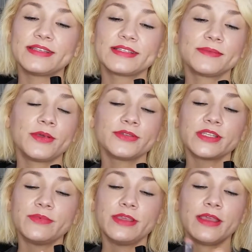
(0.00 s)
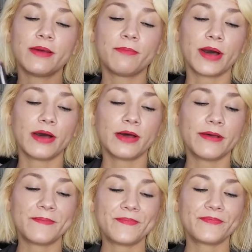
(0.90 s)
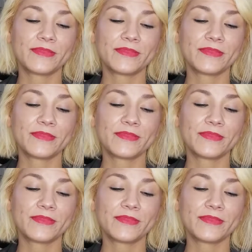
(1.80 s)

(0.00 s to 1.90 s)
It's supposed to be a balm,